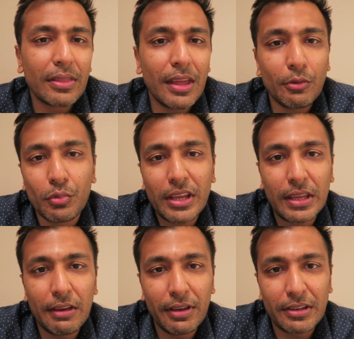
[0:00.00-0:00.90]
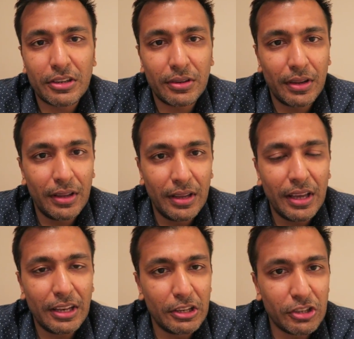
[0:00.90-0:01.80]
then we give it
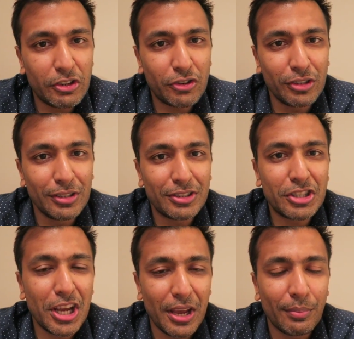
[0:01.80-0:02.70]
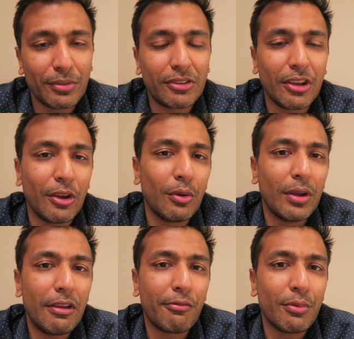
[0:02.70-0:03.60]
an additional term. So
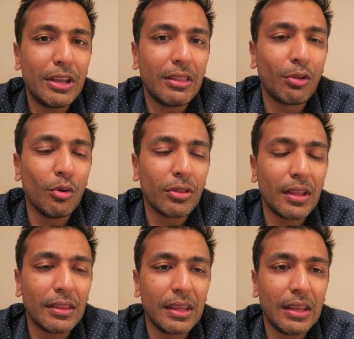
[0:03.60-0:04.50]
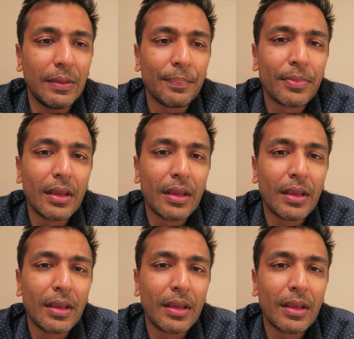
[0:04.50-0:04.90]
if we thought that the